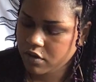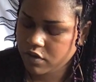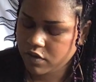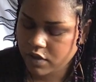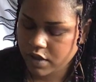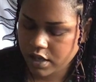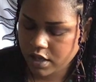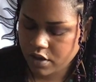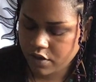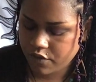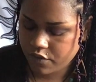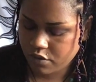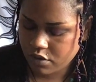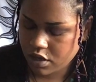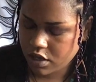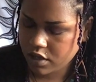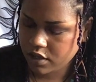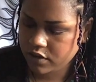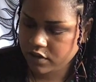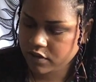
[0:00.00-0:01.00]
Knight of
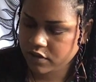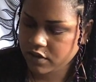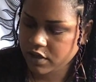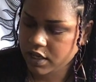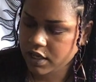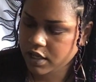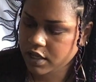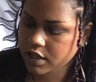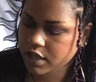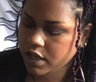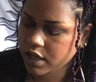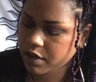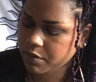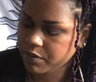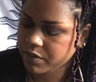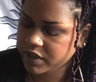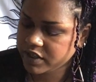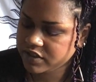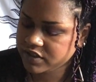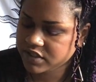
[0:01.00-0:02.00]
Wands and the High
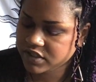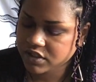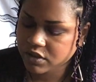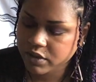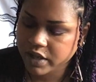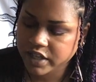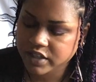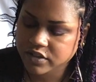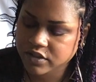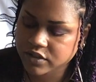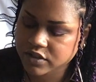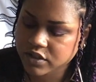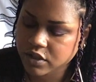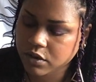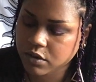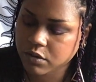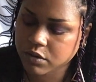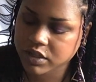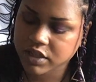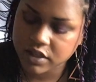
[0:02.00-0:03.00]
Priestess. Okay,
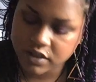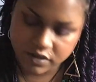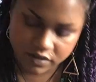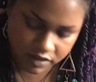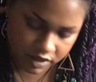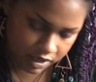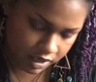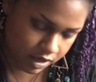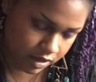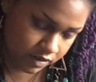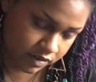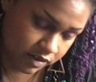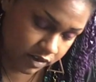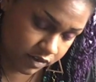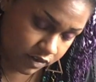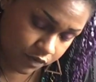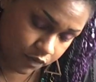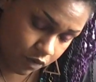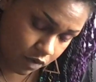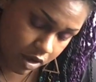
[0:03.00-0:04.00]
so with this
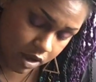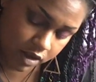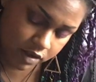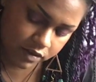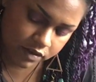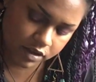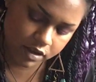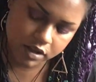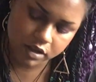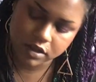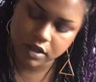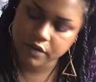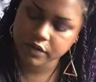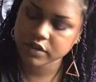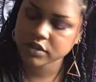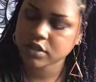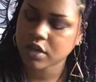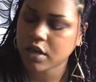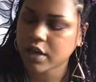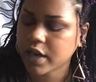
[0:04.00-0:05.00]
6 of Wands and the
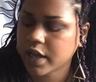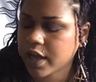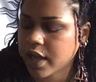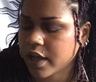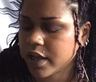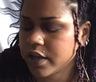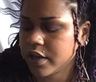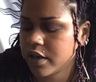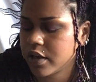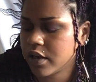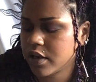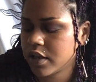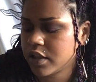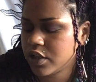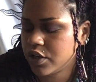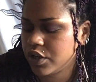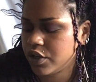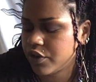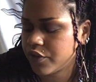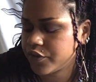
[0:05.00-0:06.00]
Lover's card I got here in
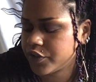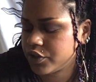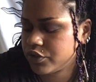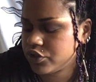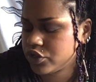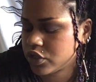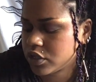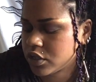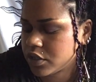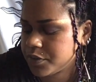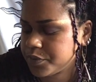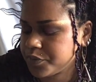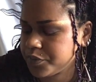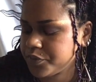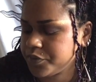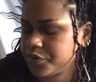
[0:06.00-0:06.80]
the near future,